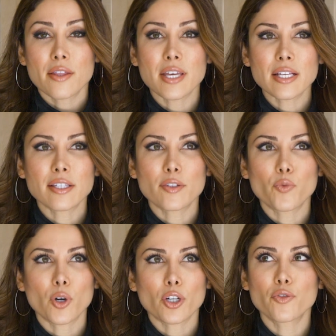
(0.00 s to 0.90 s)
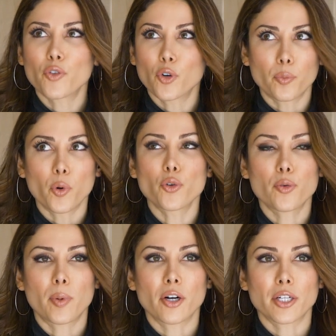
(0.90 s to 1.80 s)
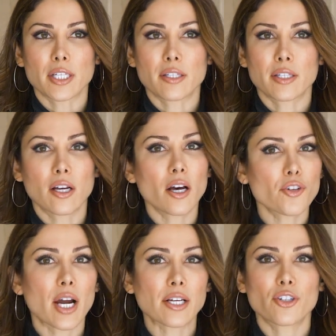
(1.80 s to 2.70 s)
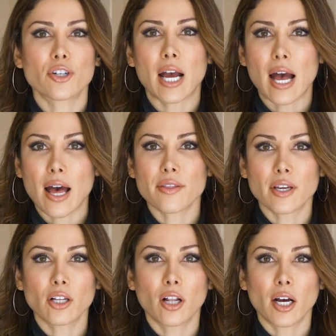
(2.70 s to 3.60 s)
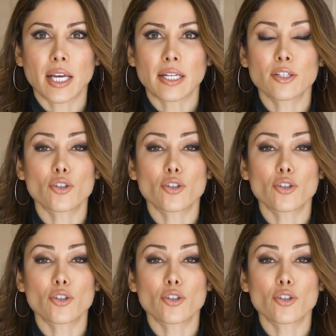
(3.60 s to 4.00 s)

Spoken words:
This works for both parties, the contractor and the client,